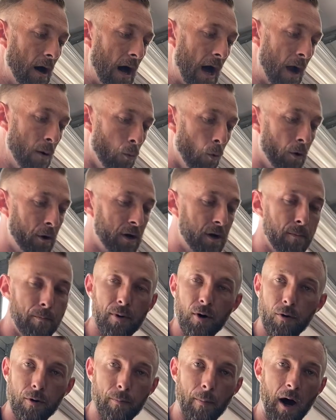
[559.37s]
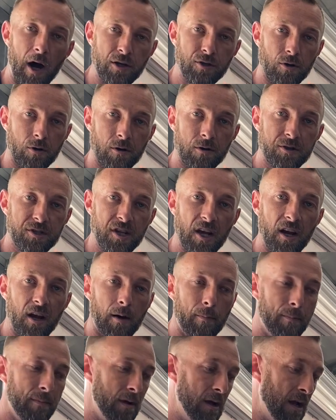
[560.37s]
I wanted to build a modular
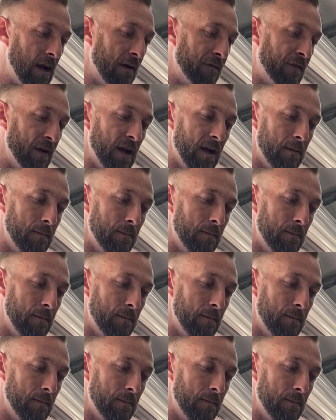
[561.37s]
setup. If